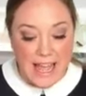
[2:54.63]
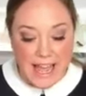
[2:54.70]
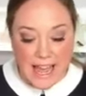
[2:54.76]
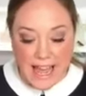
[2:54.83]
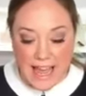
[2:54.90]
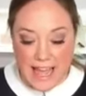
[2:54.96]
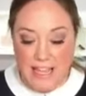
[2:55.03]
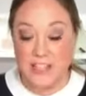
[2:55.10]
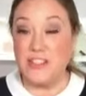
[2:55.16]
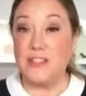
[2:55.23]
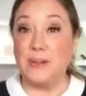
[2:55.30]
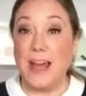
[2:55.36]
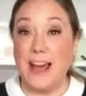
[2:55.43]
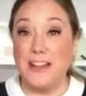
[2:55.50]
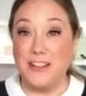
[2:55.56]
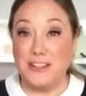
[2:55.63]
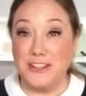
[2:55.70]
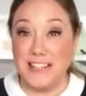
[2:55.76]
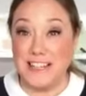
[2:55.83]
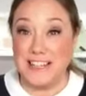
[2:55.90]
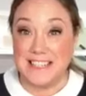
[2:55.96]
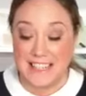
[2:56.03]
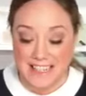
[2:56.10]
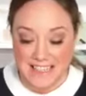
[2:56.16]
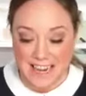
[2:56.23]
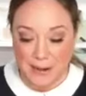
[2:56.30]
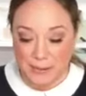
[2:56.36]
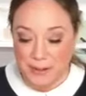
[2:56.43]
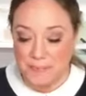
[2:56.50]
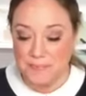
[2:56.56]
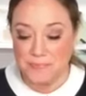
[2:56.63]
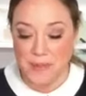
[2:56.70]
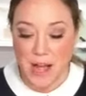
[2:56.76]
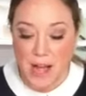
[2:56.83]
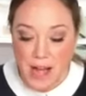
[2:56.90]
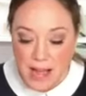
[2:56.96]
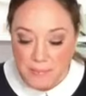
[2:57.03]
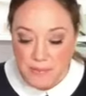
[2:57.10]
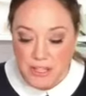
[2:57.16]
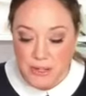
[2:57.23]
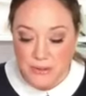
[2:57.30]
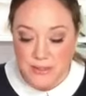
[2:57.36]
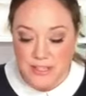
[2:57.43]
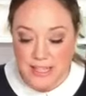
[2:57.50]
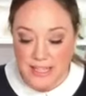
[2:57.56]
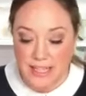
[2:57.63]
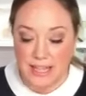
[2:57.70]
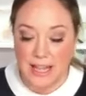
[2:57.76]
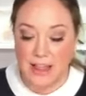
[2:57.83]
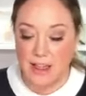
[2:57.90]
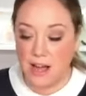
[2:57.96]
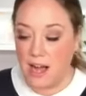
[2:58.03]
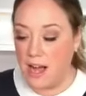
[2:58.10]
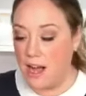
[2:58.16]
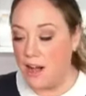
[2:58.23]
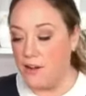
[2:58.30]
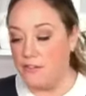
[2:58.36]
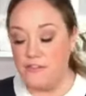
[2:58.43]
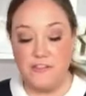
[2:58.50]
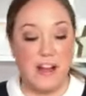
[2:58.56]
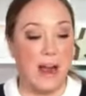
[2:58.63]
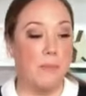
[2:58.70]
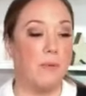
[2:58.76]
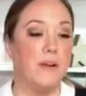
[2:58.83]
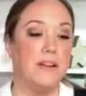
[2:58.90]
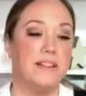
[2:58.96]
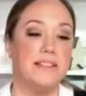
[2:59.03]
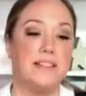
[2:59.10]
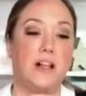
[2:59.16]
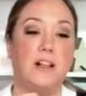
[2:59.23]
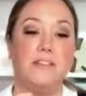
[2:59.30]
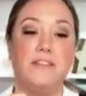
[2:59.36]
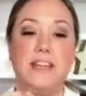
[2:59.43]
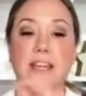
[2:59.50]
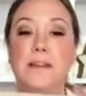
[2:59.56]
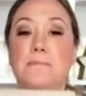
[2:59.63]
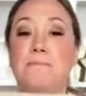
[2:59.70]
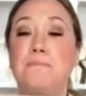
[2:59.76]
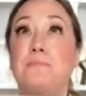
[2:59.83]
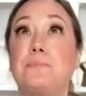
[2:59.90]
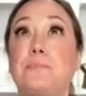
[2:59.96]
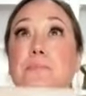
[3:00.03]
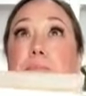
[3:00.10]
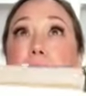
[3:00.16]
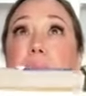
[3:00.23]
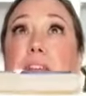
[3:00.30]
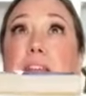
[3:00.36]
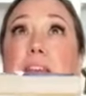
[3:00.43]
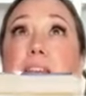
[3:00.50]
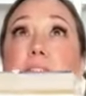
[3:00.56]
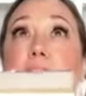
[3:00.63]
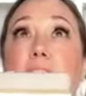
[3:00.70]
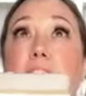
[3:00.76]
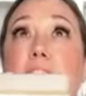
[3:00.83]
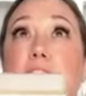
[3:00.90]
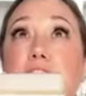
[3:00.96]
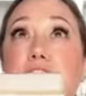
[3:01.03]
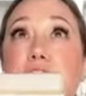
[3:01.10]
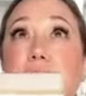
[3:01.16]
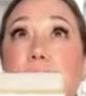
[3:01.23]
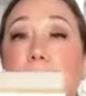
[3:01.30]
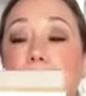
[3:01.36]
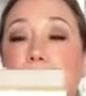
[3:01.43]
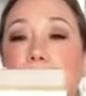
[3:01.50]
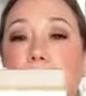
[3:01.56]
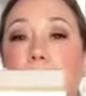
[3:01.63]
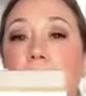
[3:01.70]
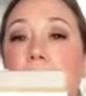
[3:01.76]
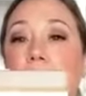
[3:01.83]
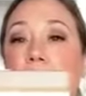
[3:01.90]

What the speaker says: And so yeah, you'll need a tea towel. I'm using Fabra Solvi. There, I'll show you up here.